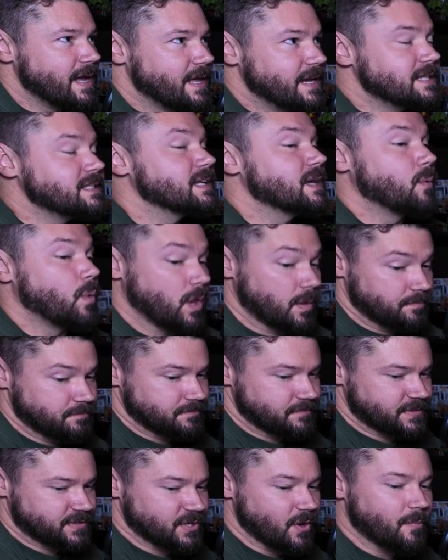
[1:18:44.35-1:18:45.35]
And
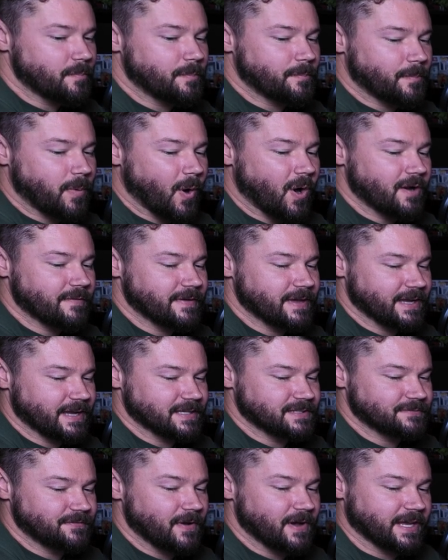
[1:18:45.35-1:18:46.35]
so part of it
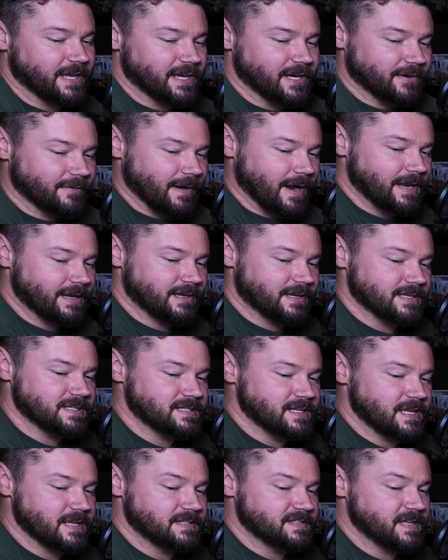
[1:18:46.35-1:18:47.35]
gets funky here, right?
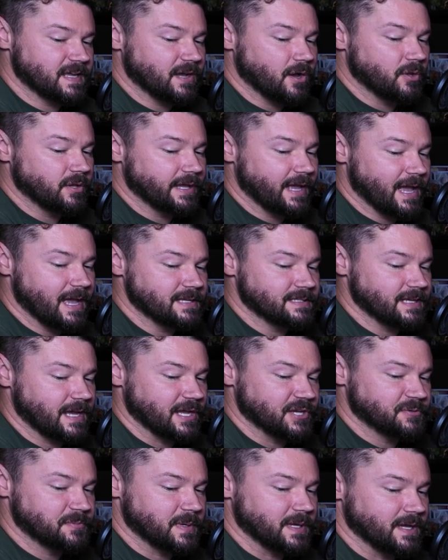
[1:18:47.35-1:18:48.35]
Because this thing only has
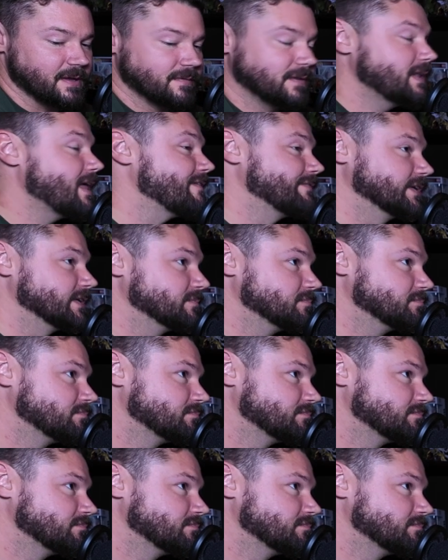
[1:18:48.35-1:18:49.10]
HP of 11.